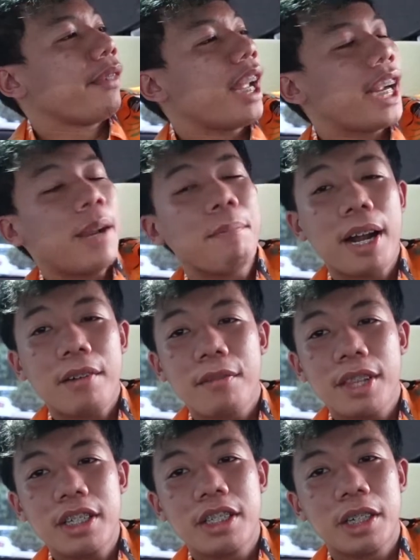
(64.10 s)
When I came back from
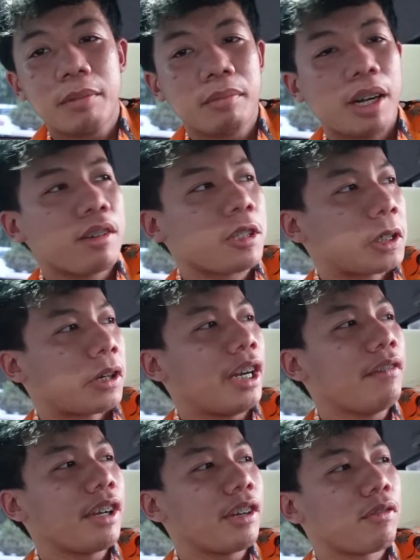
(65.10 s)
the gym, I was
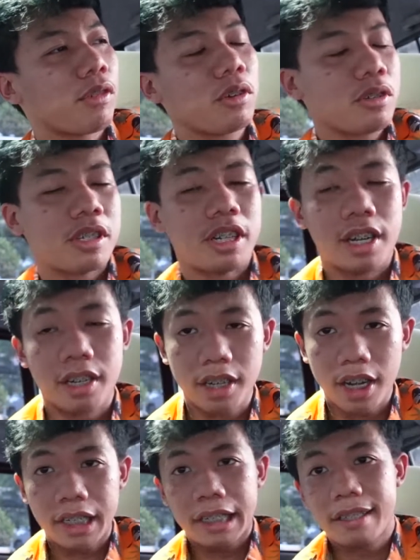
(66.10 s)
craving fruits and
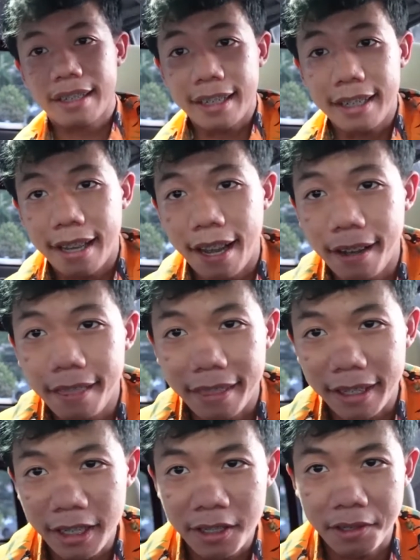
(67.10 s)
I need to eat healthy.